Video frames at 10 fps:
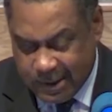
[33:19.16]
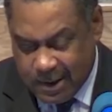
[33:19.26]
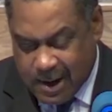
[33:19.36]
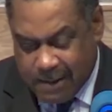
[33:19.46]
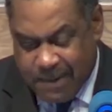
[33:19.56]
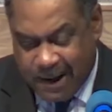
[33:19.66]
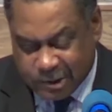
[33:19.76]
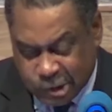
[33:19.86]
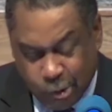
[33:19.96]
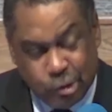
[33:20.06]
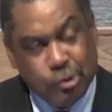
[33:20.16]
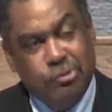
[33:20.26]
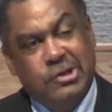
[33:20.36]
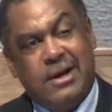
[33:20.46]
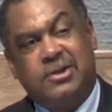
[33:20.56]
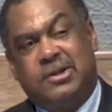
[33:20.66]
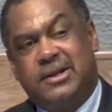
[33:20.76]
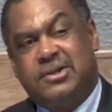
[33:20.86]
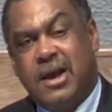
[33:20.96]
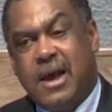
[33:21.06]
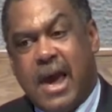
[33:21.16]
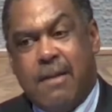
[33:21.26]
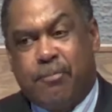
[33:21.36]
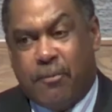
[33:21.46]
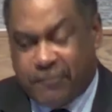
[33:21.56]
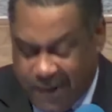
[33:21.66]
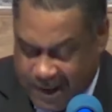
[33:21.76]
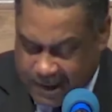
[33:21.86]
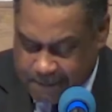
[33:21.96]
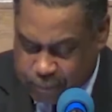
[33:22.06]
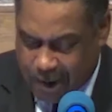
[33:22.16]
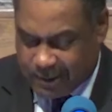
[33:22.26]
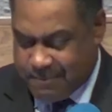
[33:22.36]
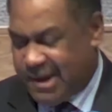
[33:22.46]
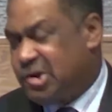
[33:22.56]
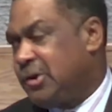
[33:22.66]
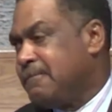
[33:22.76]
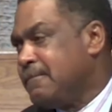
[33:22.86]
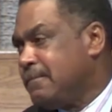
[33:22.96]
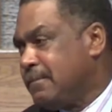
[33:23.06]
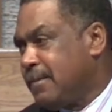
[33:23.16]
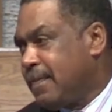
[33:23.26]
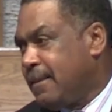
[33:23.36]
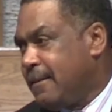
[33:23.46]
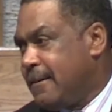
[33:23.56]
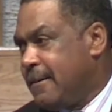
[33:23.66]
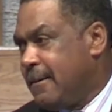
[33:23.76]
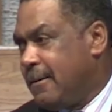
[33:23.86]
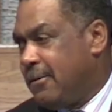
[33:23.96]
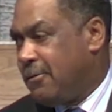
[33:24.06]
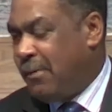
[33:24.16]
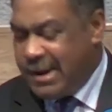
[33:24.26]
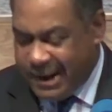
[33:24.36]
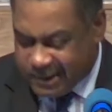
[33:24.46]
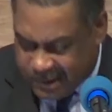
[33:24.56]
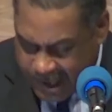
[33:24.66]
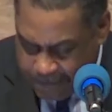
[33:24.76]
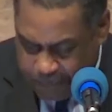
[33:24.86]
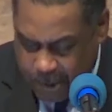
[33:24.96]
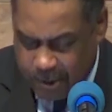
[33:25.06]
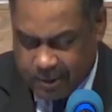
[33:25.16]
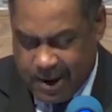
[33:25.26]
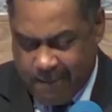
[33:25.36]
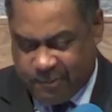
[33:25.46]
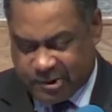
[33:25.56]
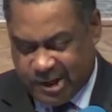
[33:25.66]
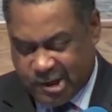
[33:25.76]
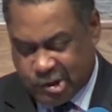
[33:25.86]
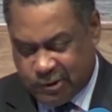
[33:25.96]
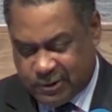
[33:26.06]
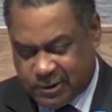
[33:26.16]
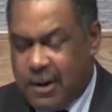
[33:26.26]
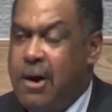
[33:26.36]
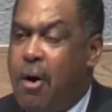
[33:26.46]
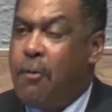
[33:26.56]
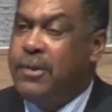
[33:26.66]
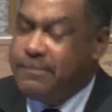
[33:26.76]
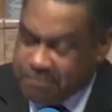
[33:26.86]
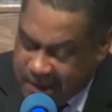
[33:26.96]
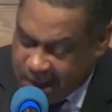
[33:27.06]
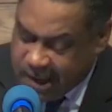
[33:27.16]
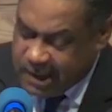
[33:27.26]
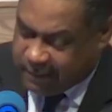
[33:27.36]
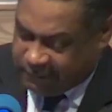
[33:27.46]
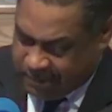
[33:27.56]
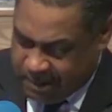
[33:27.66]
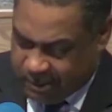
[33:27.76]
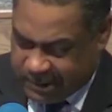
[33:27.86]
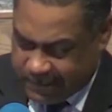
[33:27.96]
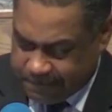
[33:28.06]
about social justice and prophetic proclamation. We need deeper conversations on the meaning of community